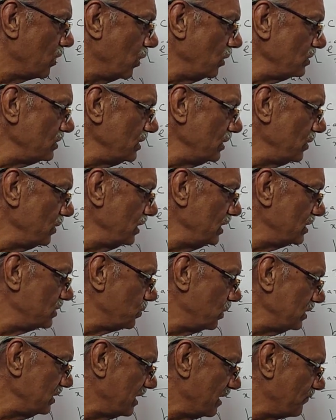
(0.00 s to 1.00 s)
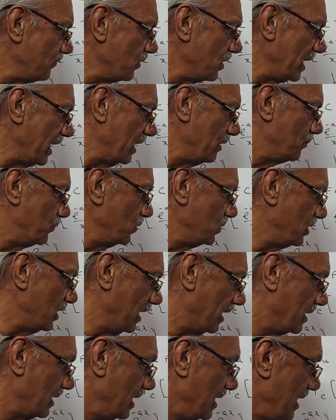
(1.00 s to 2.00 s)
cos 0 is 1, therefore I have put
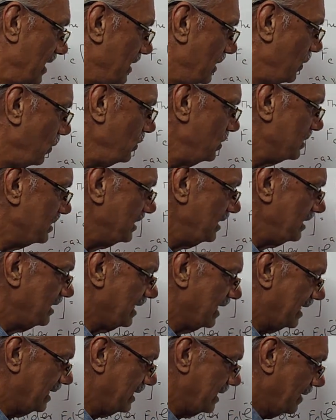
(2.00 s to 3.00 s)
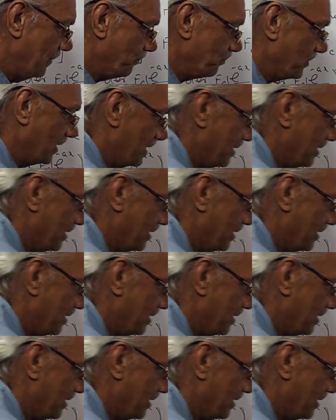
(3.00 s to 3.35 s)
here. Now you see that